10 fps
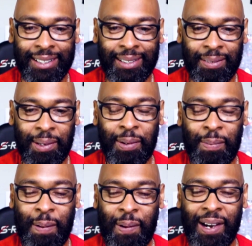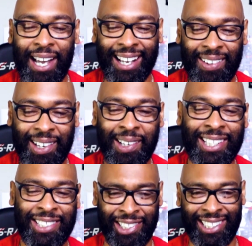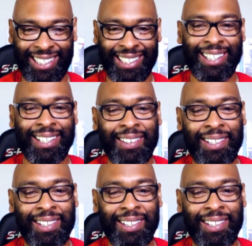Where my boy at? Where Cringer? Cringer's